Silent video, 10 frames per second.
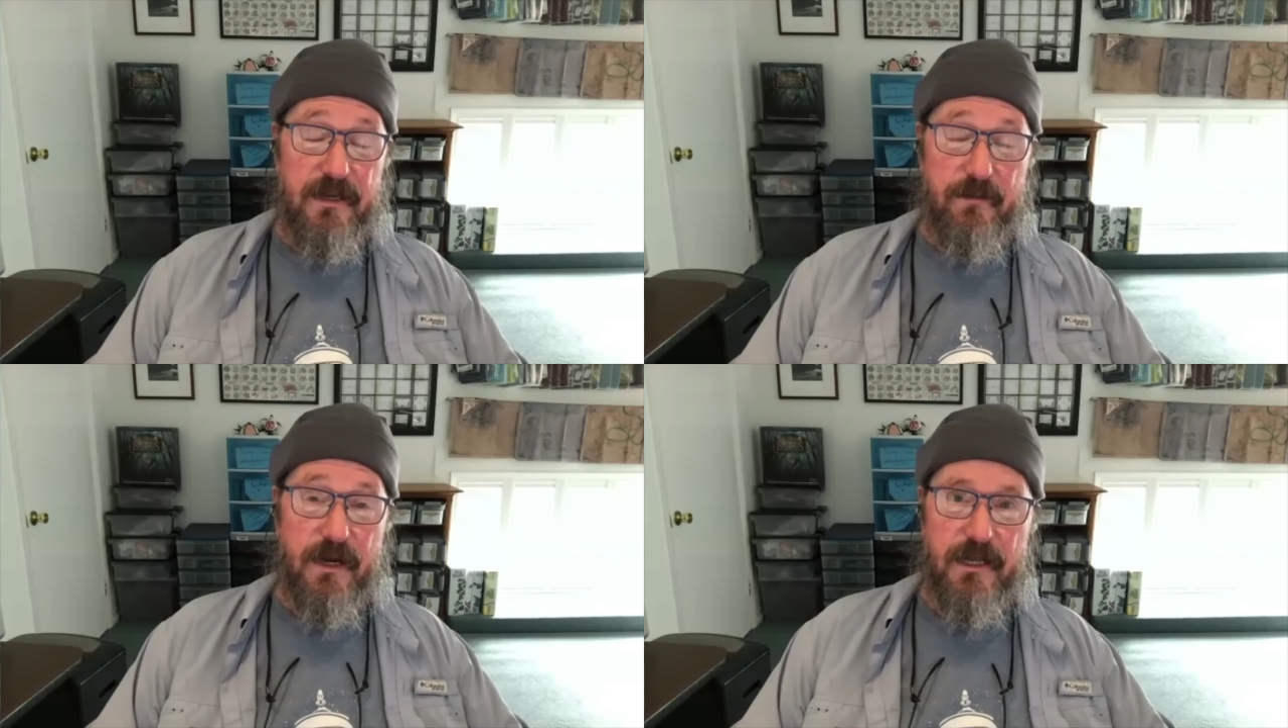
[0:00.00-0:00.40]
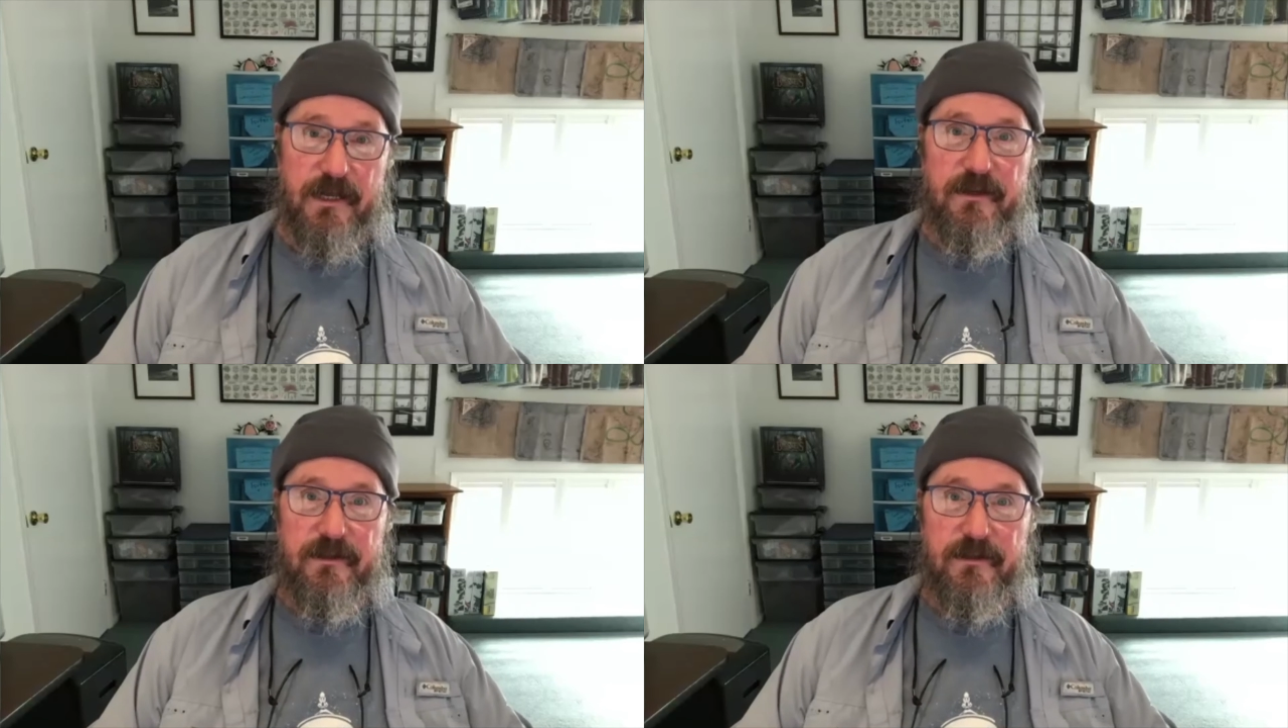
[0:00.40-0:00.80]

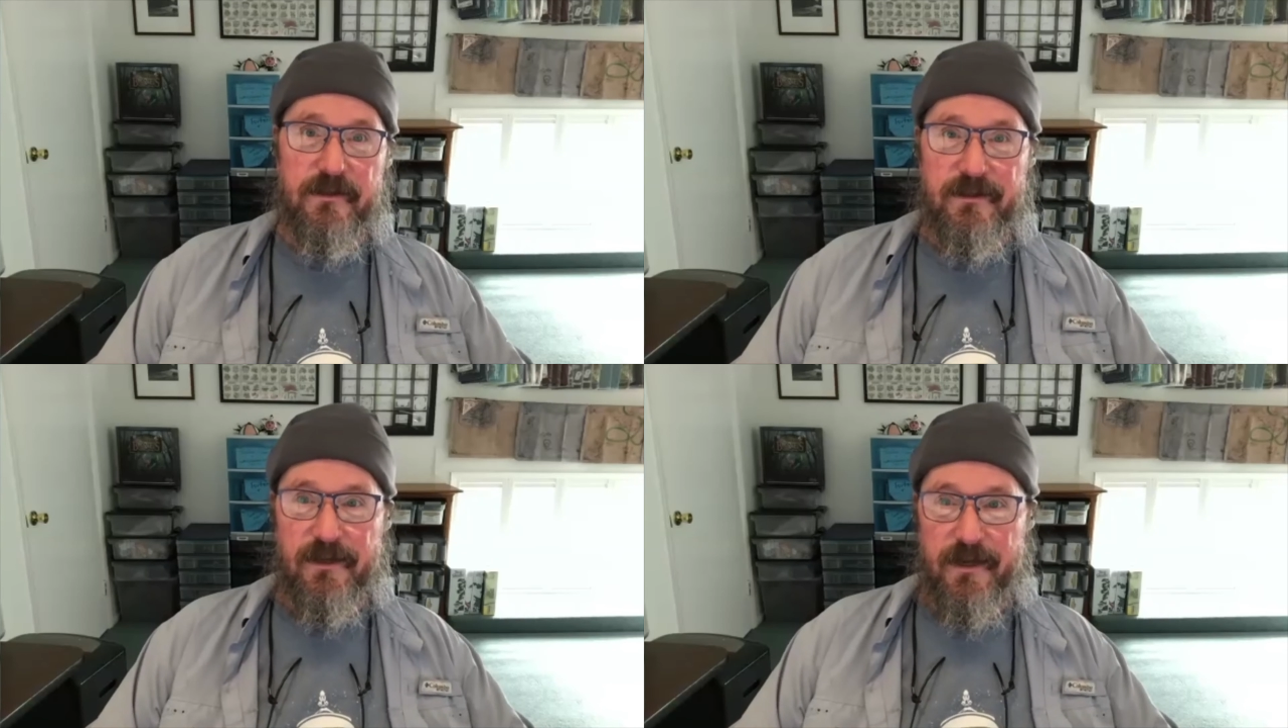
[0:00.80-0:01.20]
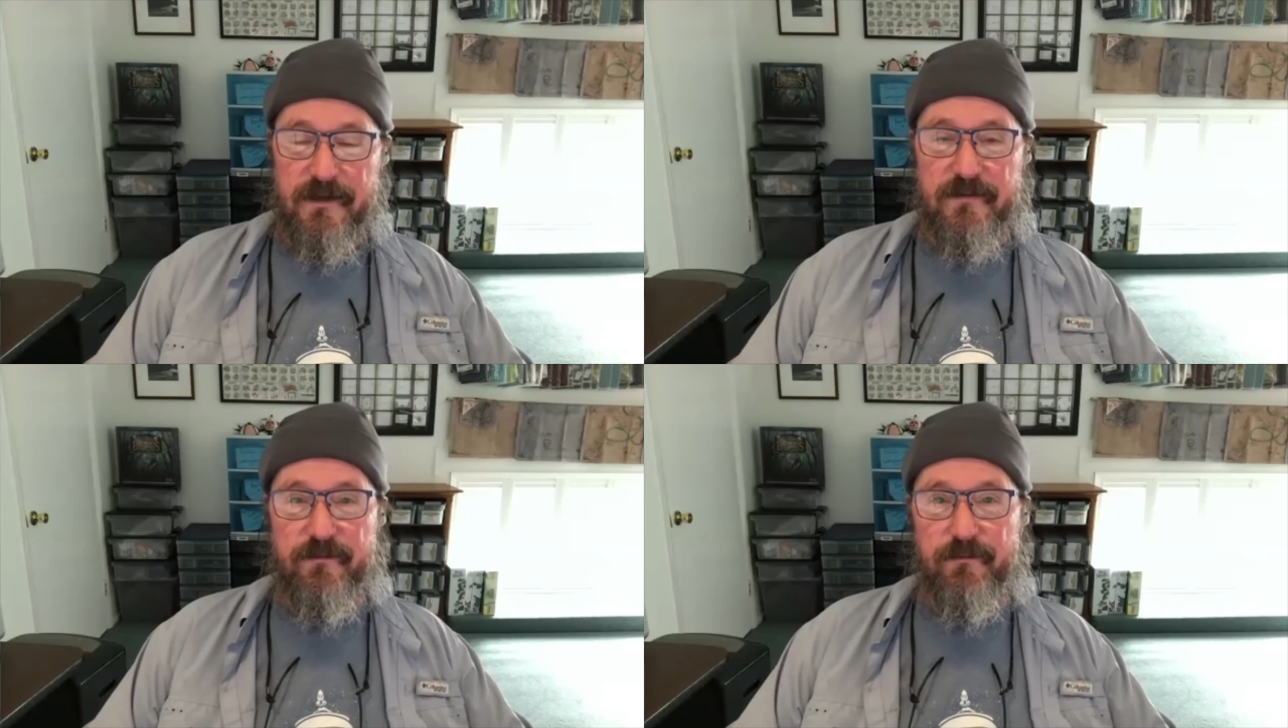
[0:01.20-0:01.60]
money, I
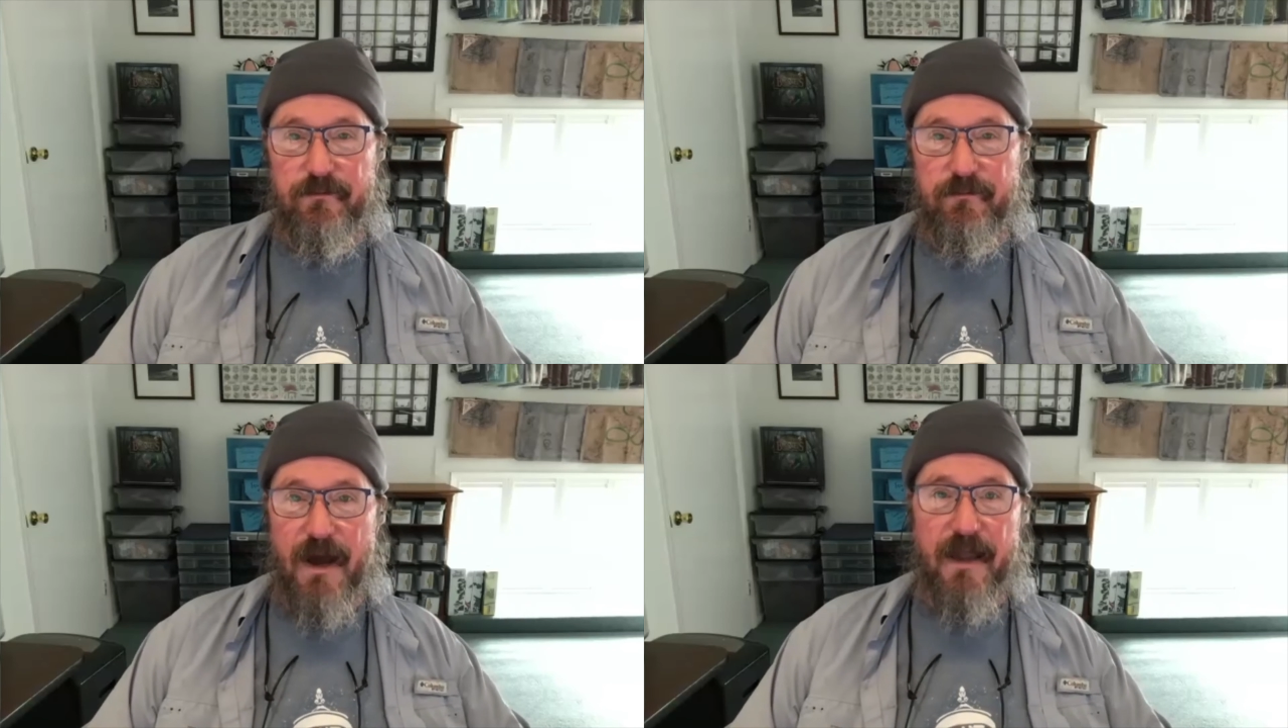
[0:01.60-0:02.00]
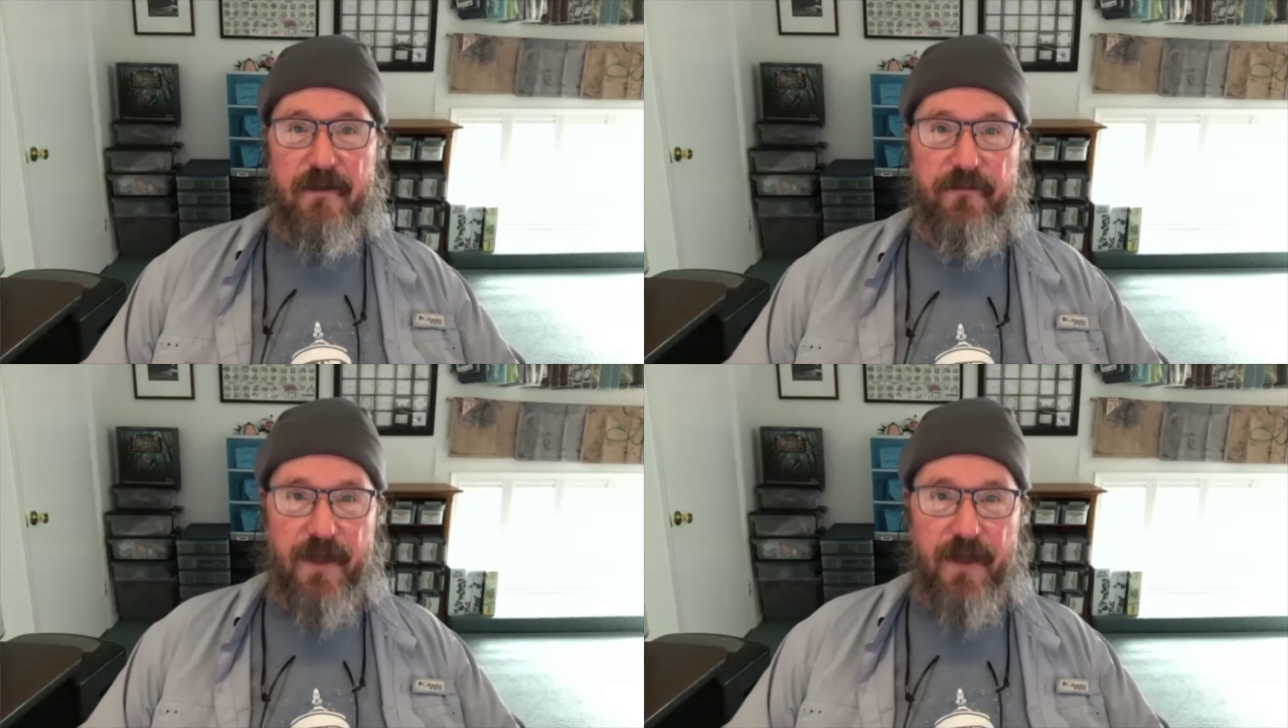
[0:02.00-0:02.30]
could buy a